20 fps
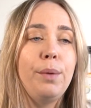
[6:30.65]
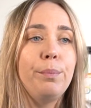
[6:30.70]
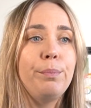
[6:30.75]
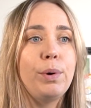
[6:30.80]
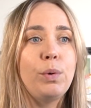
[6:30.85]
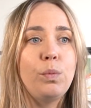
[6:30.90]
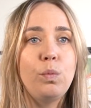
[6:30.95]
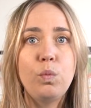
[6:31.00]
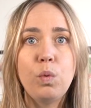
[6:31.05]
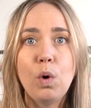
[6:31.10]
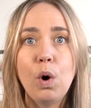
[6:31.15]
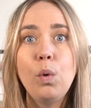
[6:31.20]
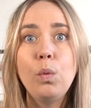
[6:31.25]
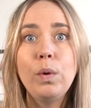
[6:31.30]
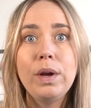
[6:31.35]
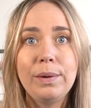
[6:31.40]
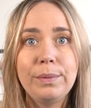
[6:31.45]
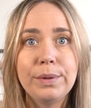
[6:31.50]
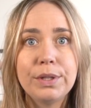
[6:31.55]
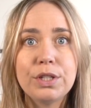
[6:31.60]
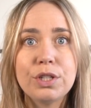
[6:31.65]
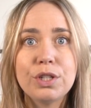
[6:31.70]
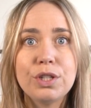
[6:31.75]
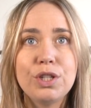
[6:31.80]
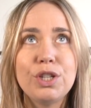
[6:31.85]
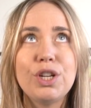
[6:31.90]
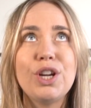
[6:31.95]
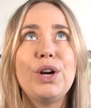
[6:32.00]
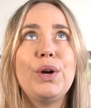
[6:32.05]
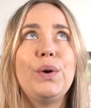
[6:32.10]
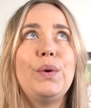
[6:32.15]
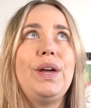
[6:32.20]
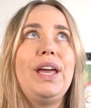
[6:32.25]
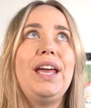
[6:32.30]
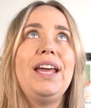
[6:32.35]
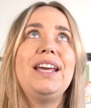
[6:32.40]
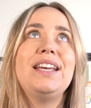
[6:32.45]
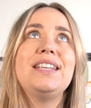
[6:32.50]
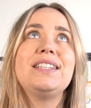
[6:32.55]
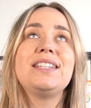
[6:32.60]
But what we want to know
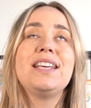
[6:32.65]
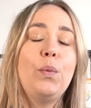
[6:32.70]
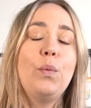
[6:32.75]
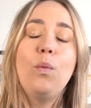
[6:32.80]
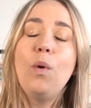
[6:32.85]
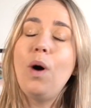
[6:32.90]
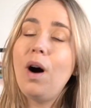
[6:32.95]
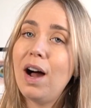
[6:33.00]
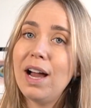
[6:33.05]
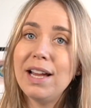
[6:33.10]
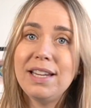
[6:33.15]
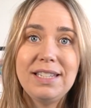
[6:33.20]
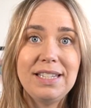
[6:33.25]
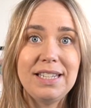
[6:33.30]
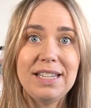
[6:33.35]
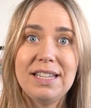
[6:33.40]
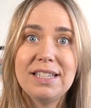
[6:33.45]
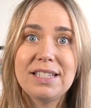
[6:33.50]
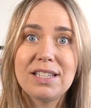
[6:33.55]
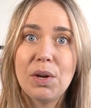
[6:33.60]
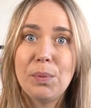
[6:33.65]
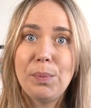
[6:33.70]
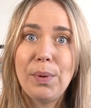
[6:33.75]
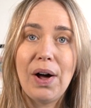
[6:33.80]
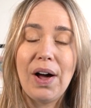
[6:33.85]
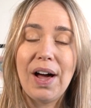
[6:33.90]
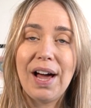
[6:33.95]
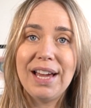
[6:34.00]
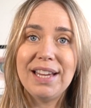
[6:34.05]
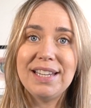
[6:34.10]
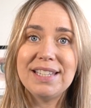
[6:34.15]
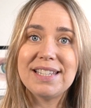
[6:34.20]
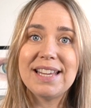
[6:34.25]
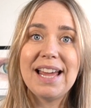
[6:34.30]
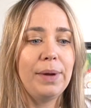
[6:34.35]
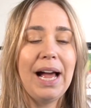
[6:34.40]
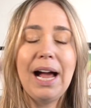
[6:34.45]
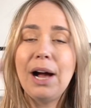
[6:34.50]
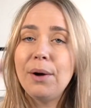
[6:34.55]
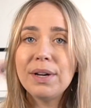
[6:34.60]
is what ideas are behind it.
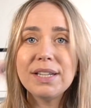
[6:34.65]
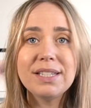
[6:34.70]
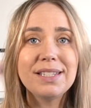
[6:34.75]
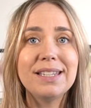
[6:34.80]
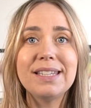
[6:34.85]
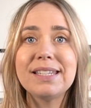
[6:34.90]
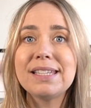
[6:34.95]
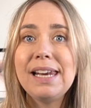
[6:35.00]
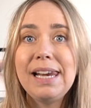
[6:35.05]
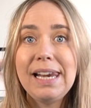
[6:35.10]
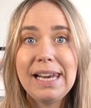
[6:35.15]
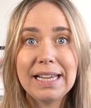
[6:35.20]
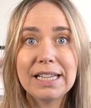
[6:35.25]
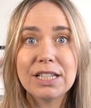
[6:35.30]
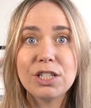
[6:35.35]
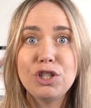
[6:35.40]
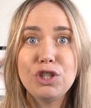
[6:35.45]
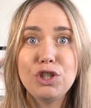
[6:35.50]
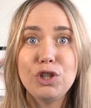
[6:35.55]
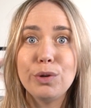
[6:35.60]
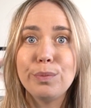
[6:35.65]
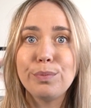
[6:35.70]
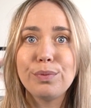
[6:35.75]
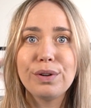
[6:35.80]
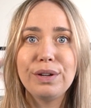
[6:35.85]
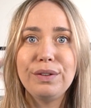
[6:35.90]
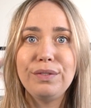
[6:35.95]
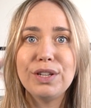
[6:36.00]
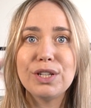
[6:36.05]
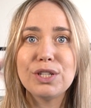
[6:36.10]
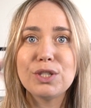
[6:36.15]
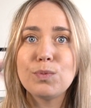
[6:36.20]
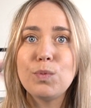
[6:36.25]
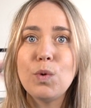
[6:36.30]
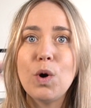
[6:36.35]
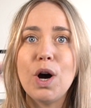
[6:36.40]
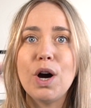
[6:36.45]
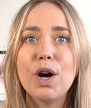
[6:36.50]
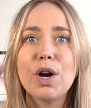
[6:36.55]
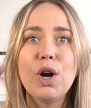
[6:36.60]
How has this linked to your previous
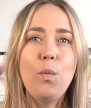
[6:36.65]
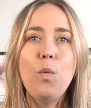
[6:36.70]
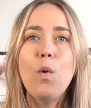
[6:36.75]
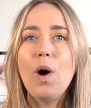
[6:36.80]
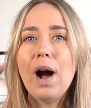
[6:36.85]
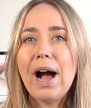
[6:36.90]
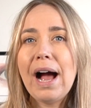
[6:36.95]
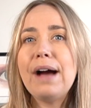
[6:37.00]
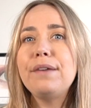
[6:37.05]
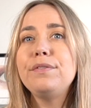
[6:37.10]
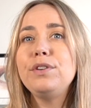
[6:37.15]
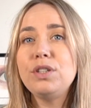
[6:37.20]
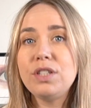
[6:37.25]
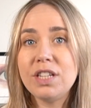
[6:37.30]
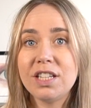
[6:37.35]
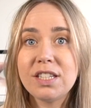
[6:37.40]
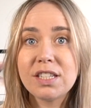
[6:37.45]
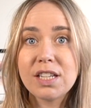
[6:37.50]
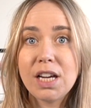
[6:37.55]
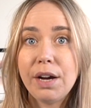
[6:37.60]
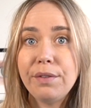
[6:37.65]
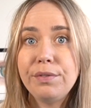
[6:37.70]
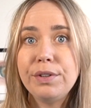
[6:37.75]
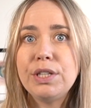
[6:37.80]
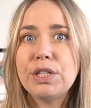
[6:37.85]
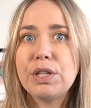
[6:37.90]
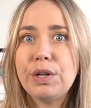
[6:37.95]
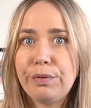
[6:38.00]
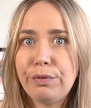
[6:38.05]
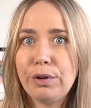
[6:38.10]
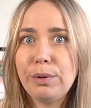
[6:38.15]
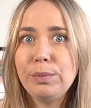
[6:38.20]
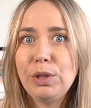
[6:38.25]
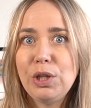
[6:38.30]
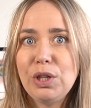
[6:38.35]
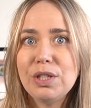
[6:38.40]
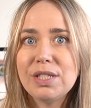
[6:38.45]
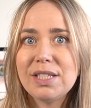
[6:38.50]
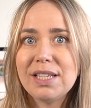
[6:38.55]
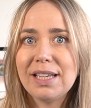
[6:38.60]
work? What have you discovered from
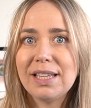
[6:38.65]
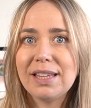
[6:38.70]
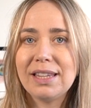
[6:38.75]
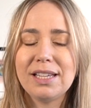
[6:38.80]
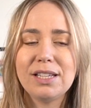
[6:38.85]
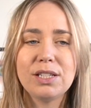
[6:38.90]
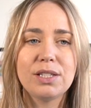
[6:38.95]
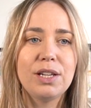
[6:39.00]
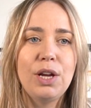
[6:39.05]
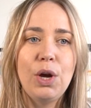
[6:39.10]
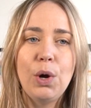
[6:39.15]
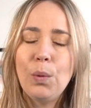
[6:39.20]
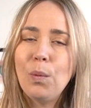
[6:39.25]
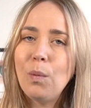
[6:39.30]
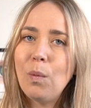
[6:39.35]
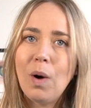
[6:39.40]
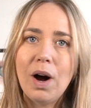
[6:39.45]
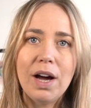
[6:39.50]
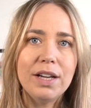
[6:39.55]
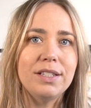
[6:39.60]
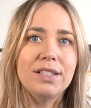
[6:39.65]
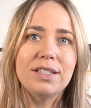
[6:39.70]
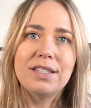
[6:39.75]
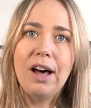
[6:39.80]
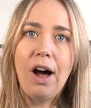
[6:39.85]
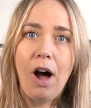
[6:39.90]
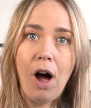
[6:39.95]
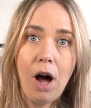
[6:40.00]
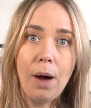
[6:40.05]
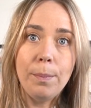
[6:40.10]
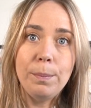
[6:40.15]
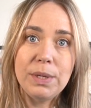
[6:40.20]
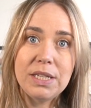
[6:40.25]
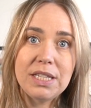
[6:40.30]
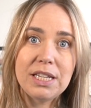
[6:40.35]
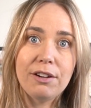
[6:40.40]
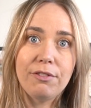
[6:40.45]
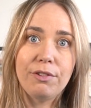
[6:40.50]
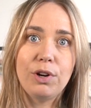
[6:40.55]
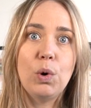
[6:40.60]
using this? Why does that art
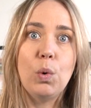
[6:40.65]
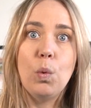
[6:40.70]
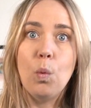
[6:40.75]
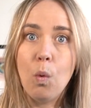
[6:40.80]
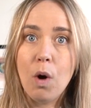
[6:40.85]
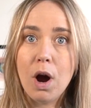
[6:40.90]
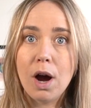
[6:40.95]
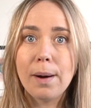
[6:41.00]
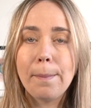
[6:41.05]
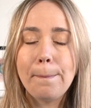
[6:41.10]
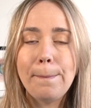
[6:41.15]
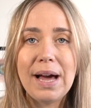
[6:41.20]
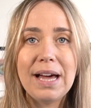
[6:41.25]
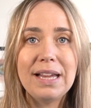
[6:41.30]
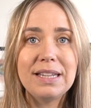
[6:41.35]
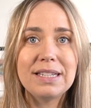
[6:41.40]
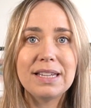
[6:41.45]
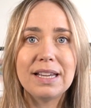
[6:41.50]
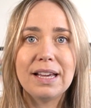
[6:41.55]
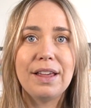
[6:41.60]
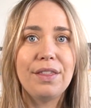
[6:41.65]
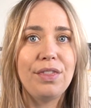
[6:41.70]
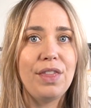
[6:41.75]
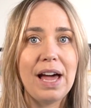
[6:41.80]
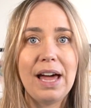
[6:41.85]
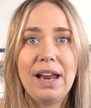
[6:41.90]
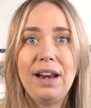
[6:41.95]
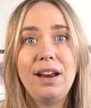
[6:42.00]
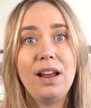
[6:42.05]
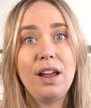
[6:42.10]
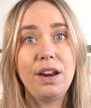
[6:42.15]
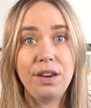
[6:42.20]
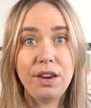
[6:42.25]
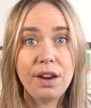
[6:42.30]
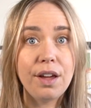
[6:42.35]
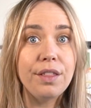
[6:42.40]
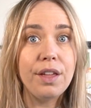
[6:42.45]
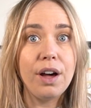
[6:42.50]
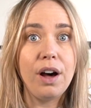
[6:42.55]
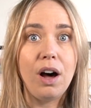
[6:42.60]
material work better than
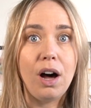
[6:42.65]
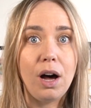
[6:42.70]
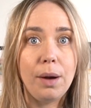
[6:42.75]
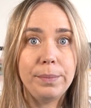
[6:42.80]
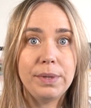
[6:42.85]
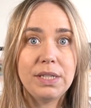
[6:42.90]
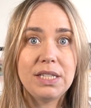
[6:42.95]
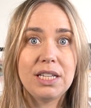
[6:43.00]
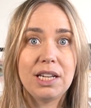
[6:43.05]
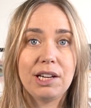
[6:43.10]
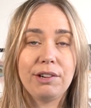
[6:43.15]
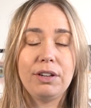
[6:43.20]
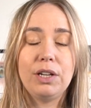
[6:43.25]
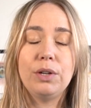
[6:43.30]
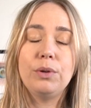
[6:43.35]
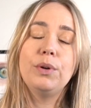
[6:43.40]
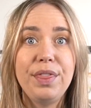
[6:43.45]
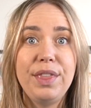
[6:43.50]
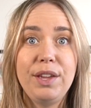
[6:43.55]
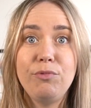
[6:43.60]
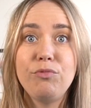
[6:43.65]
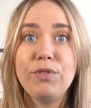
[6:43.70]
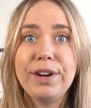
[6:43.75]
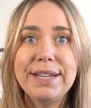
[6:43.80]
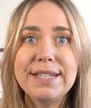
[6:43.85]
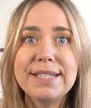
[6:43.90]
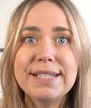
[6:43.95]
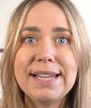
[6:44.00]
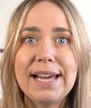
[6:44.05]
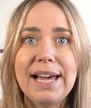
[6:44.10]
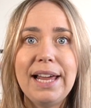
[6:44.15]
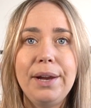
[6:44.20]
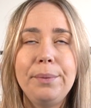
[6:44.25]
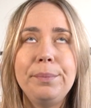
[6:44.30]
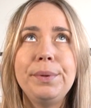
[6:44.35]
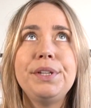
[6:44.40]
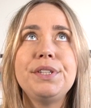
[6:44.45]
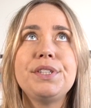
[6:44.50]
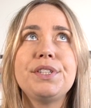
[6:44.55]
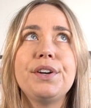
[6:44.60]
another art material? The written
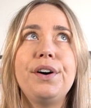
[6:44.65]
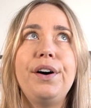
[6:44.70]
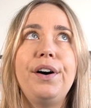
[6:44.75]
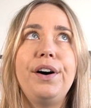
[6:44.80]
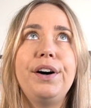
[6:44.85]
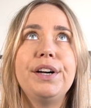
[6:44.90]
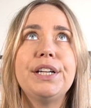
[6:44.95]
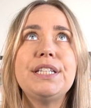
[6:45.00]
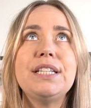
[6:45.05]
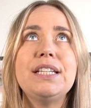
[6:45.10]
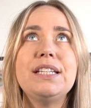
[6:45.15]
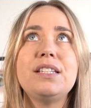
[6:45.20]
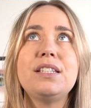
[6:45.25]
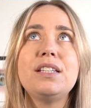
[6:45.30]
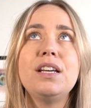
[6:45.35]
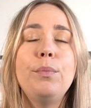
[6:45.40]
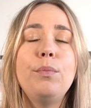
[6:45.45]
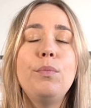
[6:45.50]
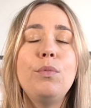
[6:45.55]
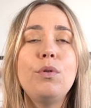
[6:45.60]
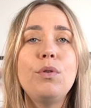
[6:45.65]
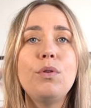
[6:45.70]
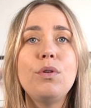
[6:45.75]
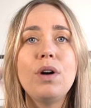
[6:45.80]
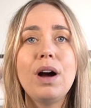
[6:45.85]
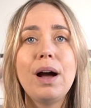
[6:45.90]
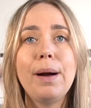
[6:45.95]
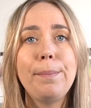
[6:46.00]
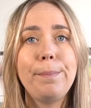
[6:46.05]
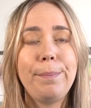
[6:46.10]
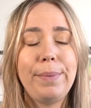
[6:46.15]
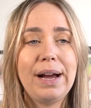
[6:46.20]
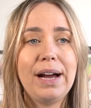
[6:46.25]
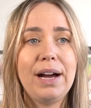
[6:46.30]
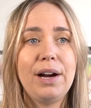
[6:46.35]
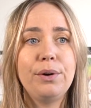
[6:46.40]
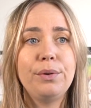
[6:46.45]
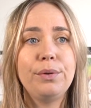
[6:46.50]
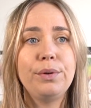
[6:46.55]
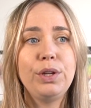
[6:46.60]
element to art is more
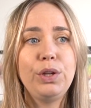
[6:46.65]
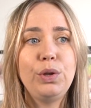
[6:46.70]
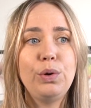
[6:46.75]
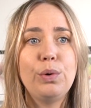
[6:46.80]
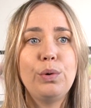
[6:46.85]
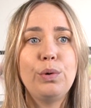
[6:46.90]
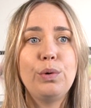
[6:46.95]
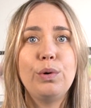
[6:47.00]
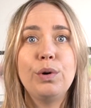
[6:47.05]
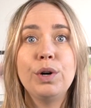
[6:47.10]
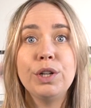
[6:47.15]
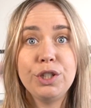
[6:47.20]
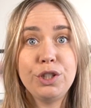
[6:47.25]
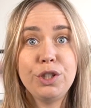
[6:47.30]
about your